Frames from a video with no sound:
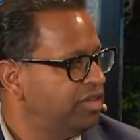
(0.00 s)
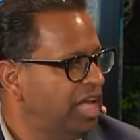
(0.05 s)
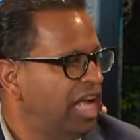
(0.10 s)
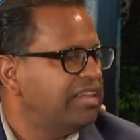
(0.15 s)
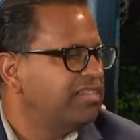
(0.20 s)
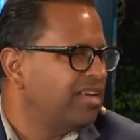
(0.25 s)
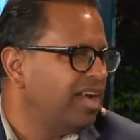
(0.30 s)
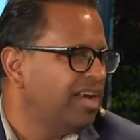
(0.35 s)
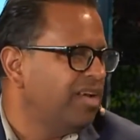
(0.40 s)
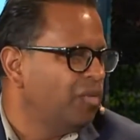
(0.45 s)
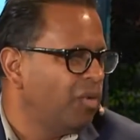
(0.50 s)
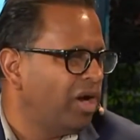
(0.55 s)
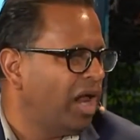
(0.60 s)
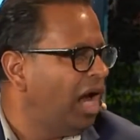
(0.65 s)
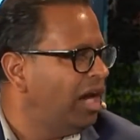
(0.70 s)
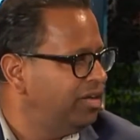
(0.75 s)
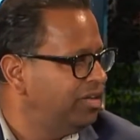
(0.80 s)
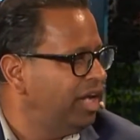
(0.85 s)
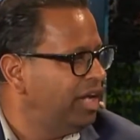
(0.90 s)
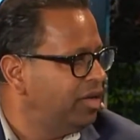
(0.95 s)
That's kind of what
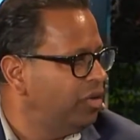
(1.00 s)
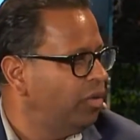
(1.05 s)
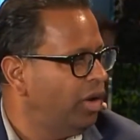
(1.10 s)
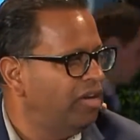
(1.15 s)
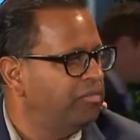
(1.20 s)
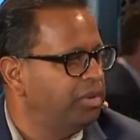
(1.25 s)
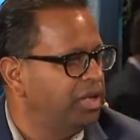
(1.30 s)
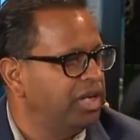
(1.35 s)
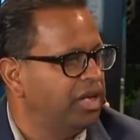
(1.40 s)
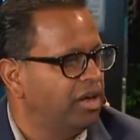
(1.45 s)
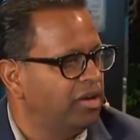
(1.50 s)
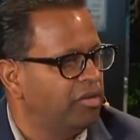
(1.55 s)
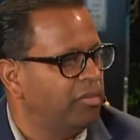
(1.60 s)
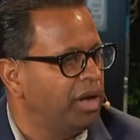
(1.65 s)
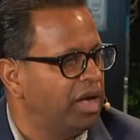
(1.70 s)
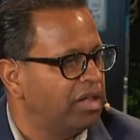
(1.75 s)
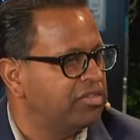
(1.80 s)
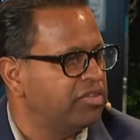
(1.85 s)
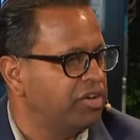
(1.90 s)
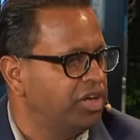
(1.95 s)
I take away. I've been here
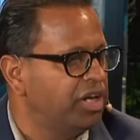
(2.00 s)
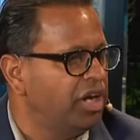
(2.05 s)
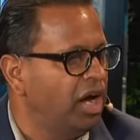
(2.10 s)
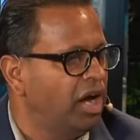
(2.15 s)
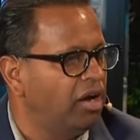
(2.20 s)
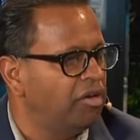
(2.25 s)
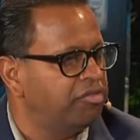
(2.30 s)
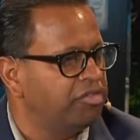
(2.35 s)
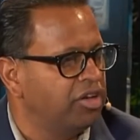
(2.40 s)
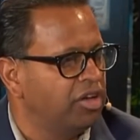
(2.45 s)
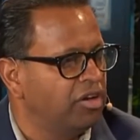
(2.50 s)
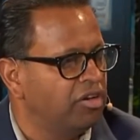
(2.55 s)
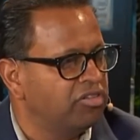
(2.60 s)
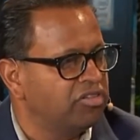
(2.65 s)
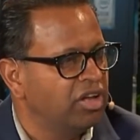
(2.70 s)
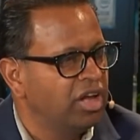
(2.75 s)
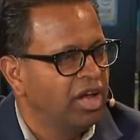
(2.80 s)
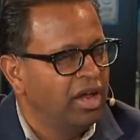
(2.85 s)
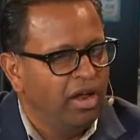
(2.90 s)
about three and a half years,